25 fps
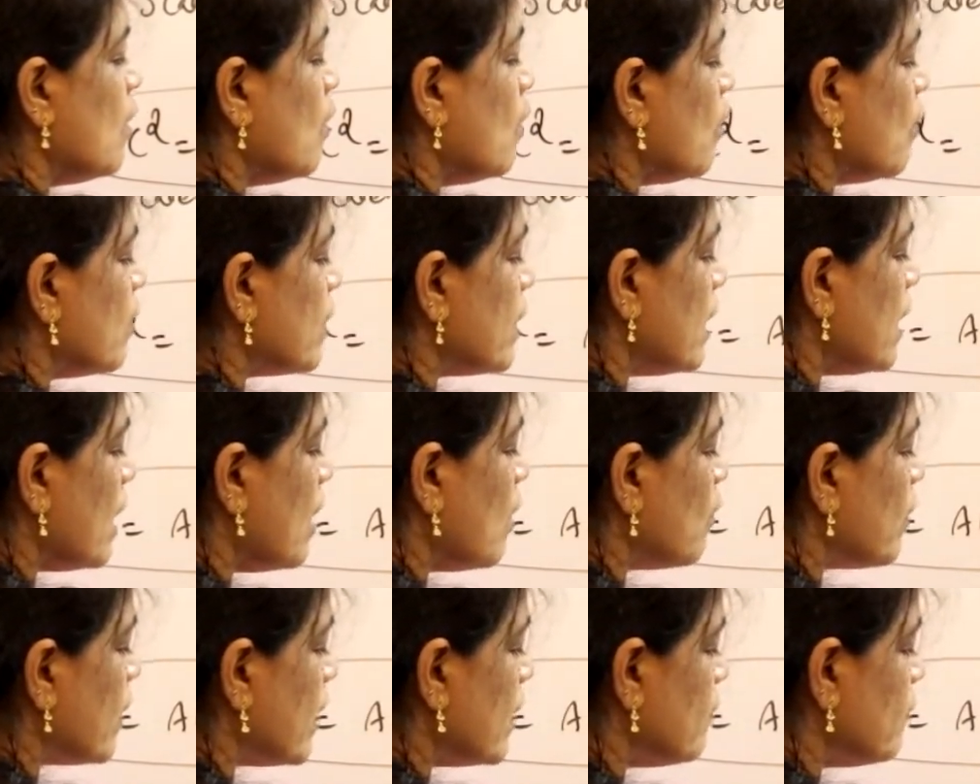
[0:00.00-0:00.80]
okay,
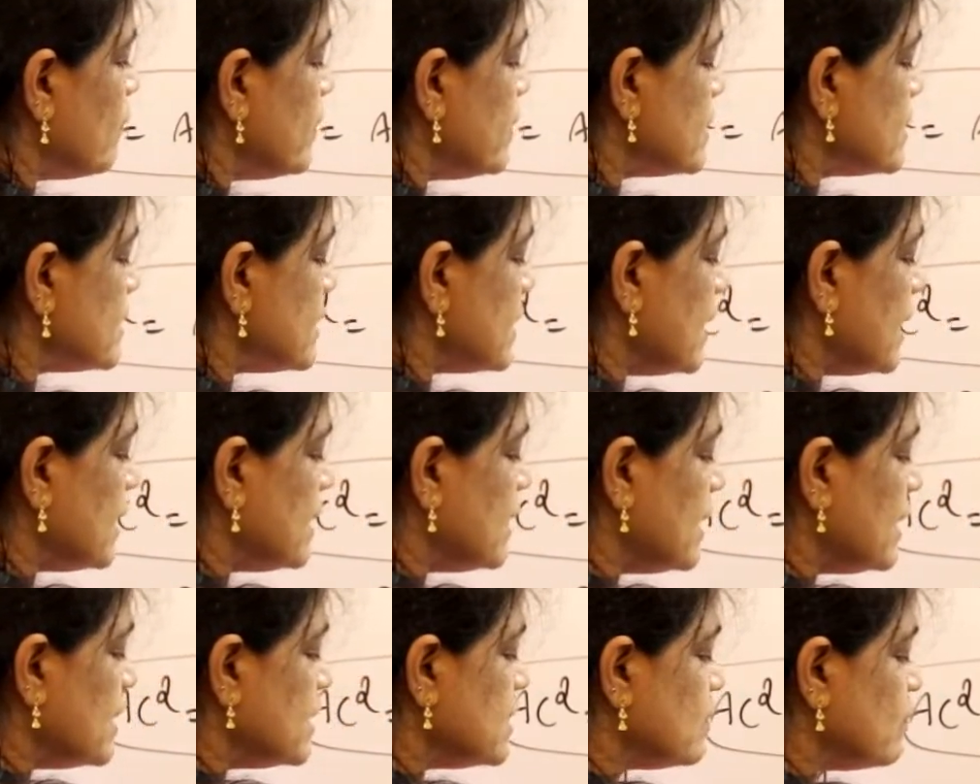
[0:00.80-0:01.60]
how can we say
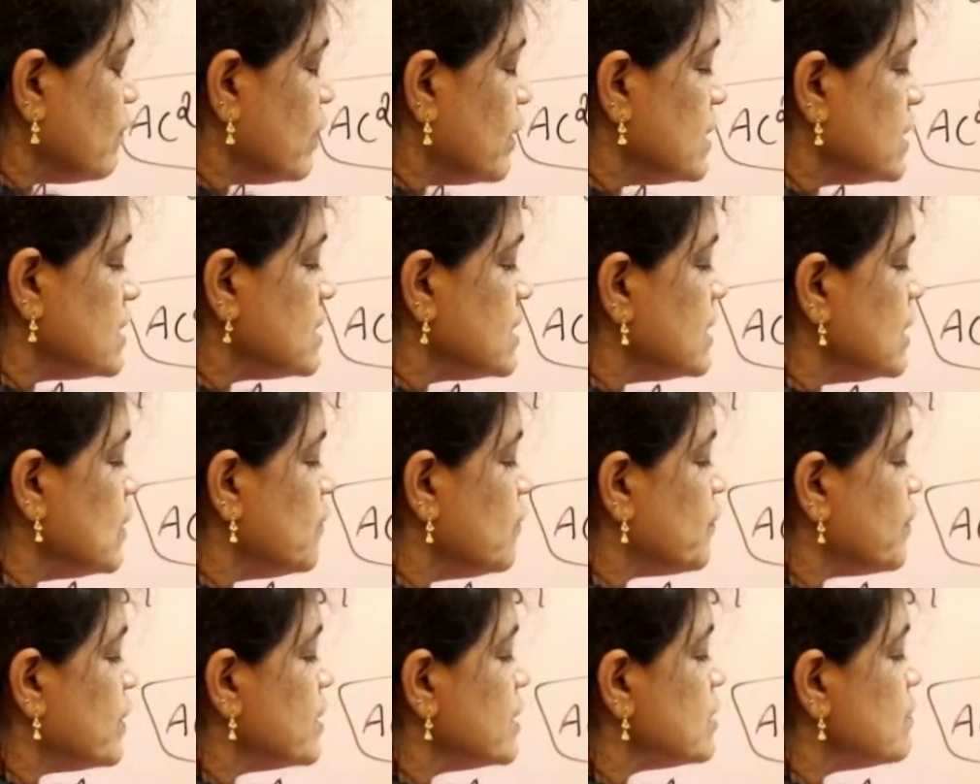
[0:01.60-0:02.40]
that, what is the
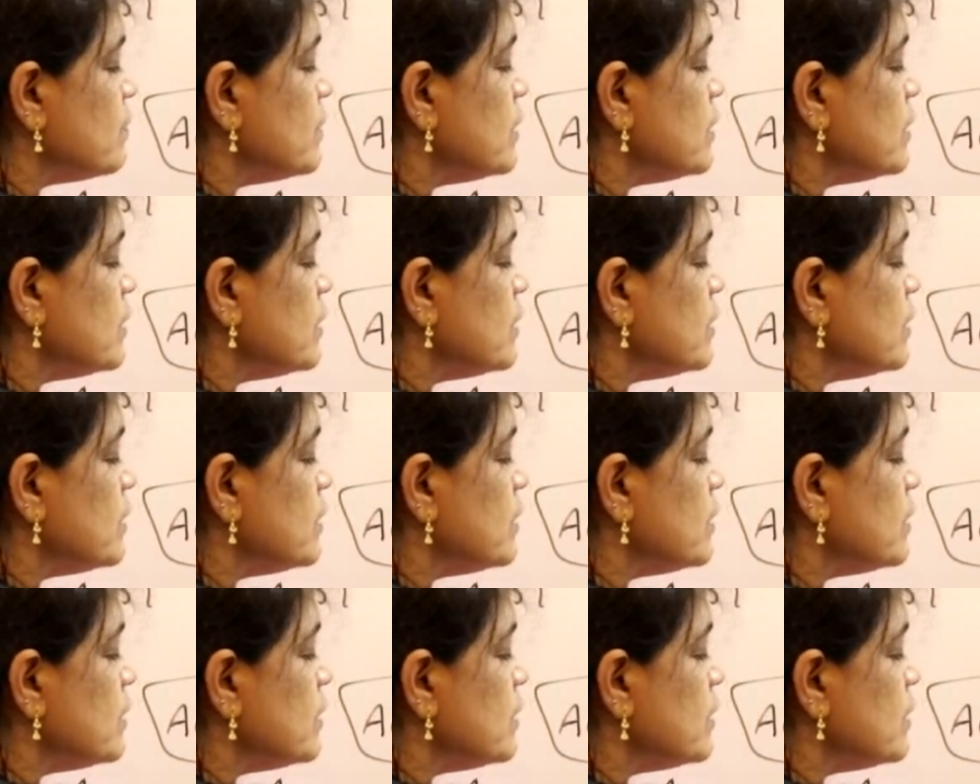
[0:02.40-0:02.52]
difference